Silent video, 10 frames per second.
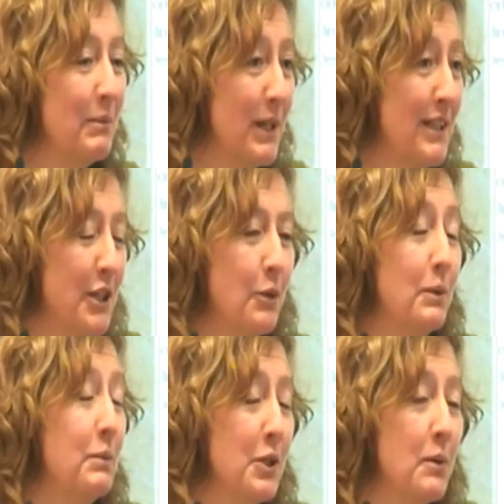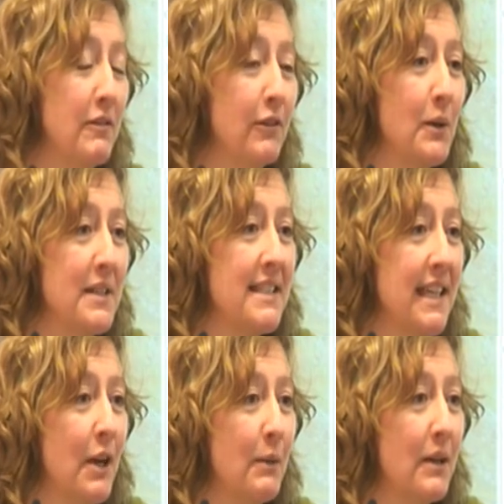but you know, we'll go with flow and see
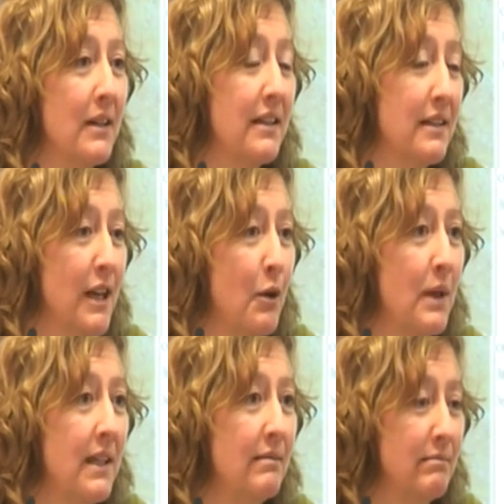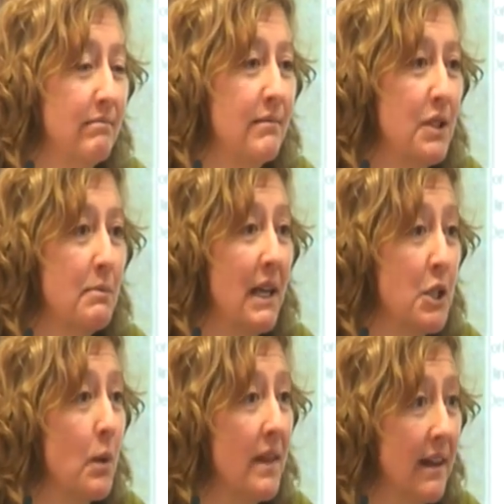how we sort of
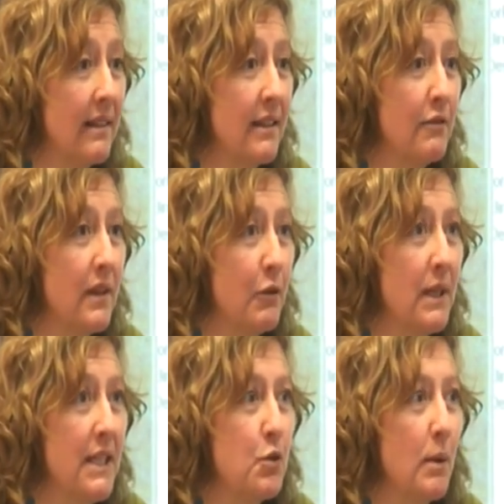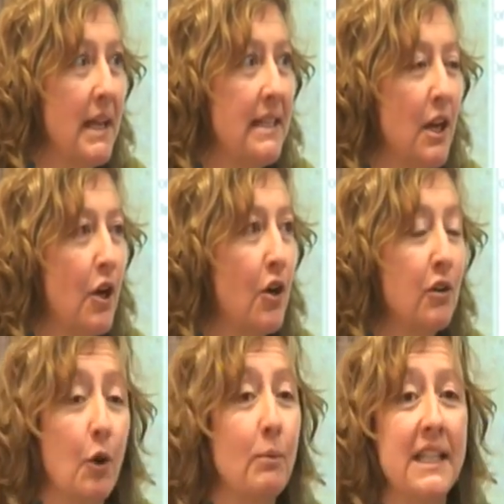manage with that, and if we need to amend it
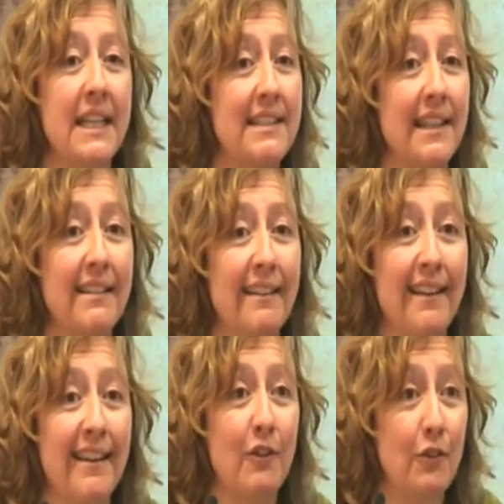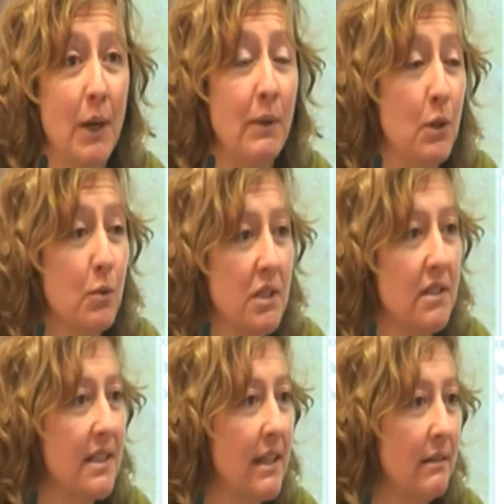or update it for our
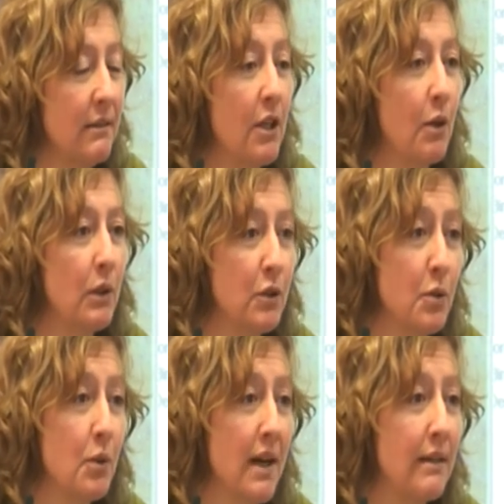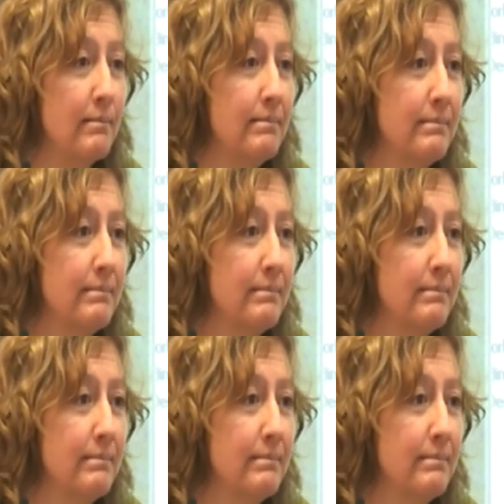users, then you know, we'll do that.